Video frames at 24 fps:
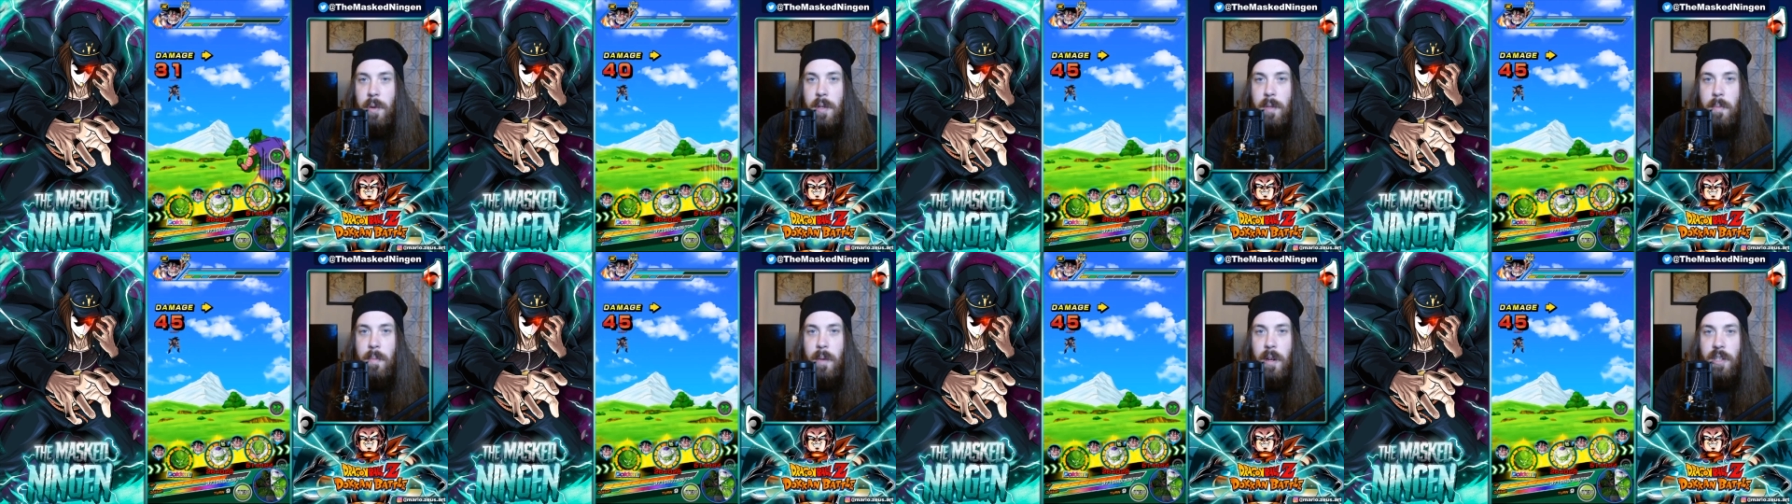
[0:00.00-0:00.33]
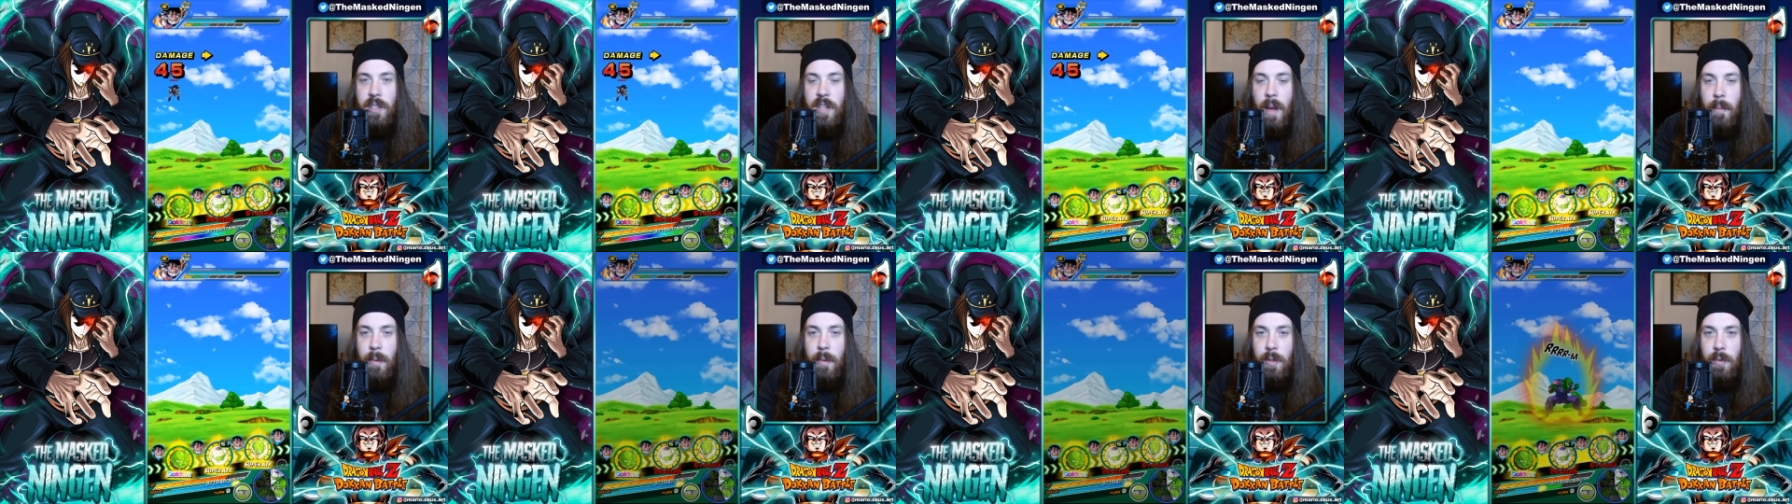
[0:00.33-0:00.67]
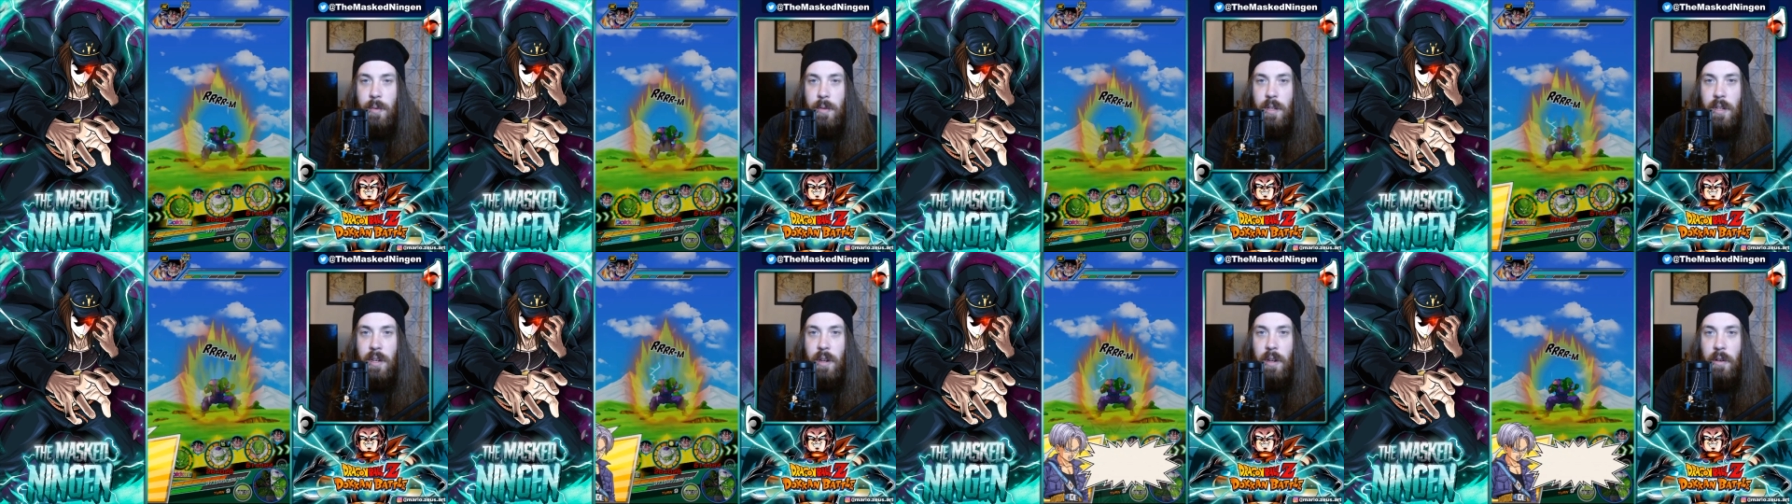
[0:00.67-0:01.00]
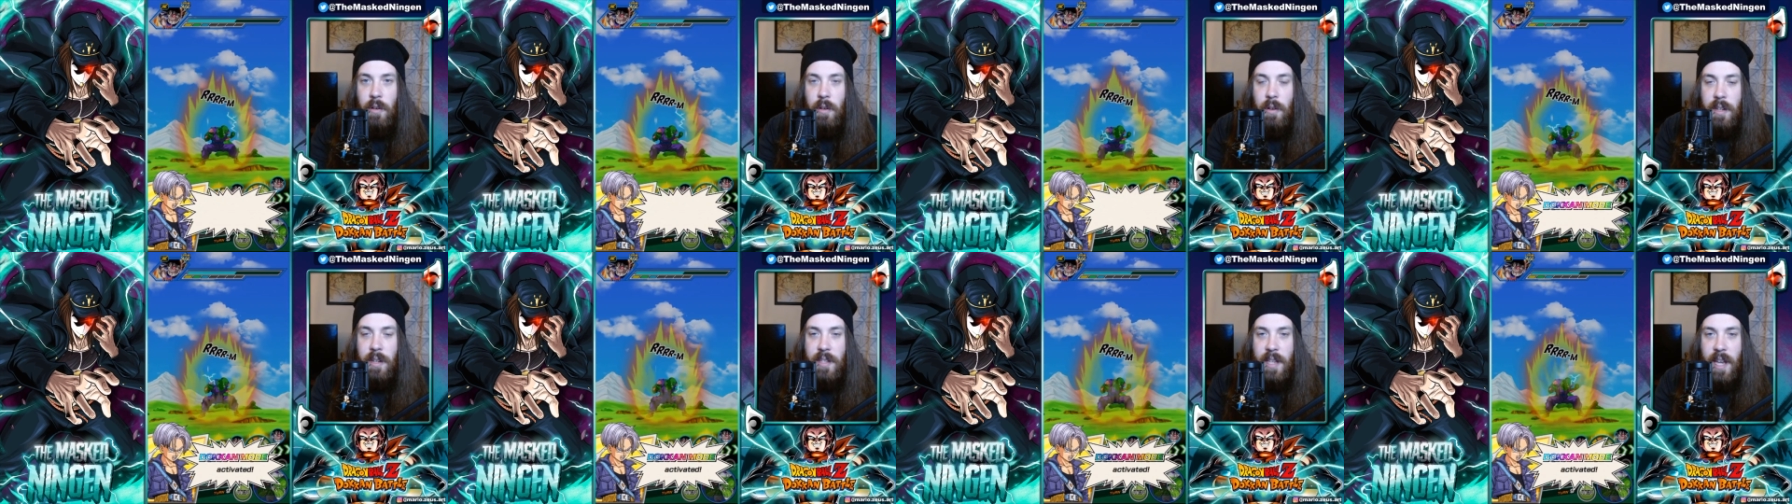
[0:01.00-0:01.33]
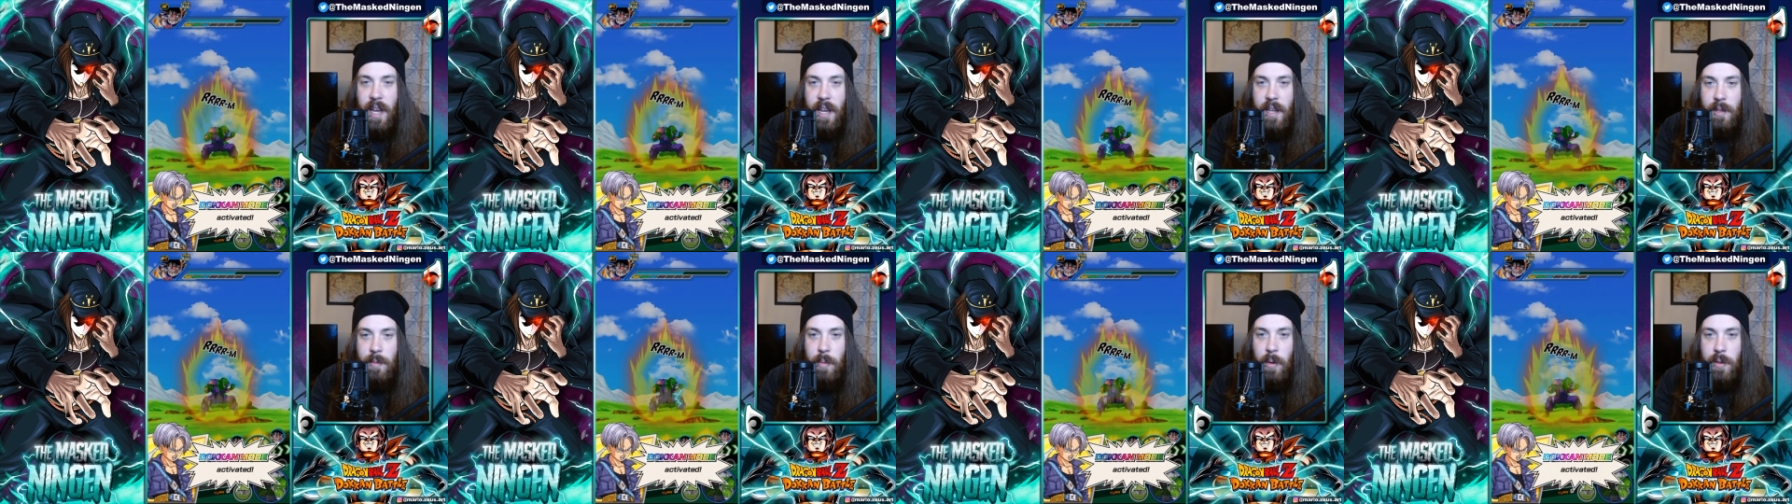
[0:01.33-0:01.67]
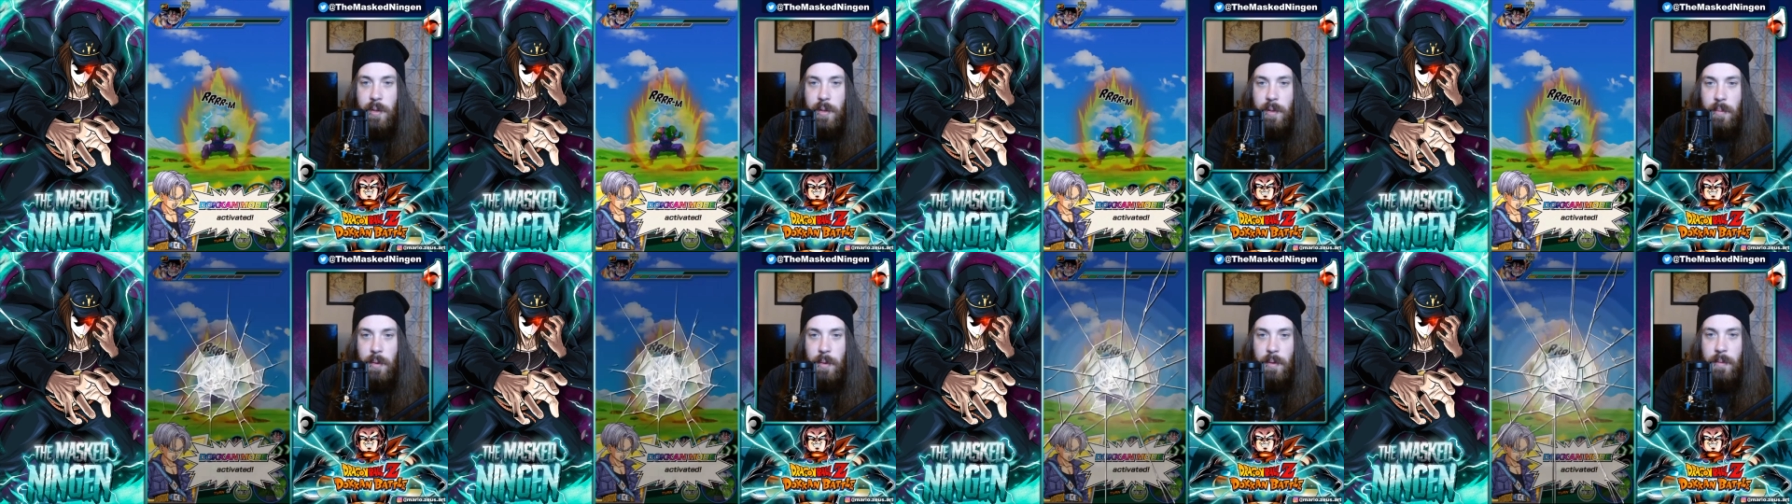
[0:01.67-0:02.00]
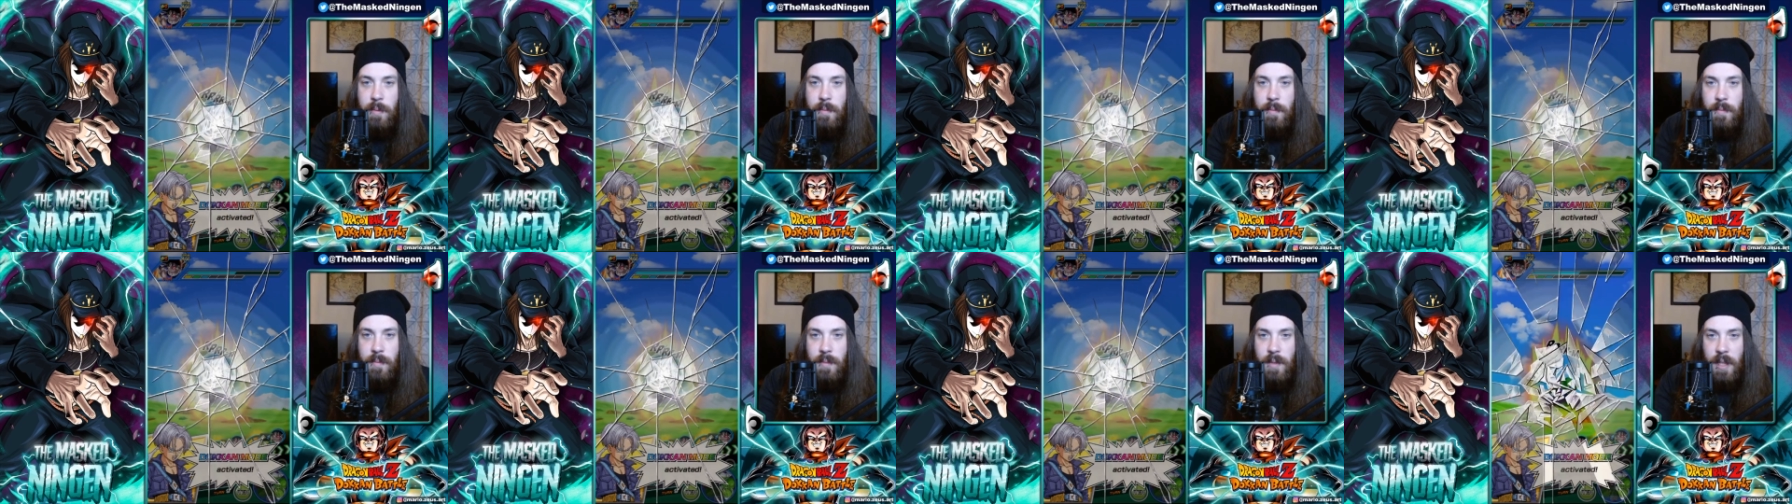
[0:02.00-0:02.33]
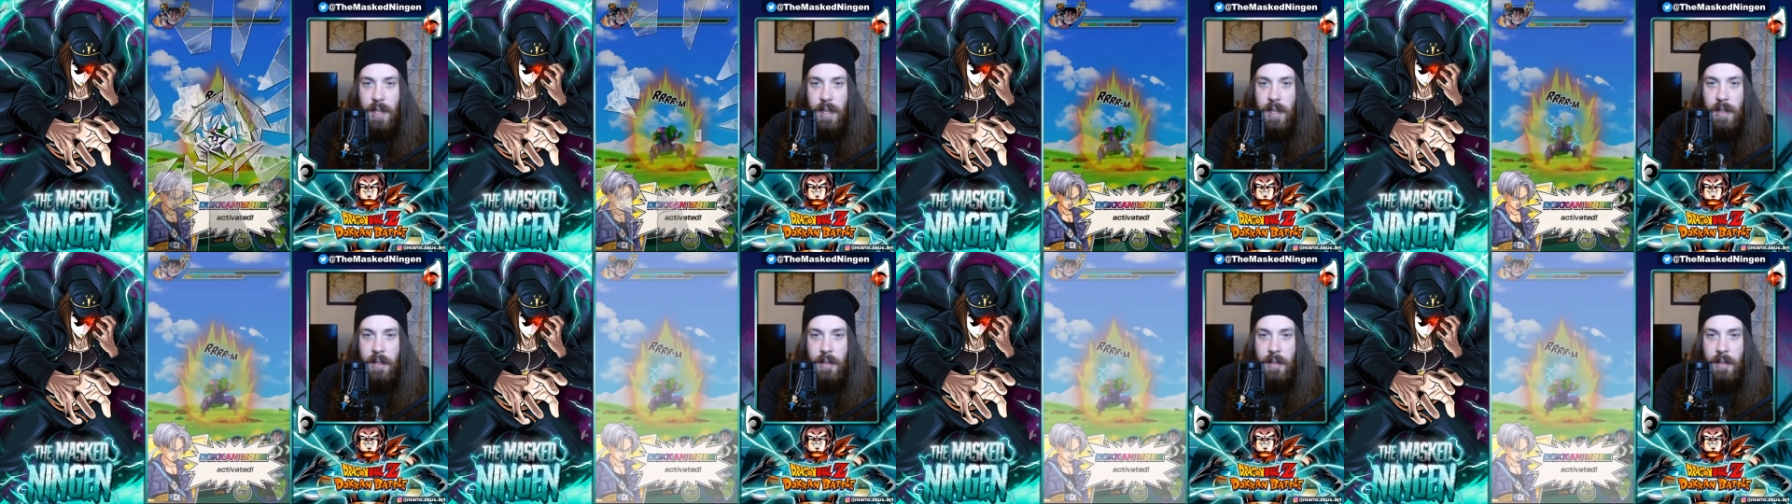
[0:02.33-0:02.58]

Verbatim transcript: as much damage with the Dokkan attack as possible. So...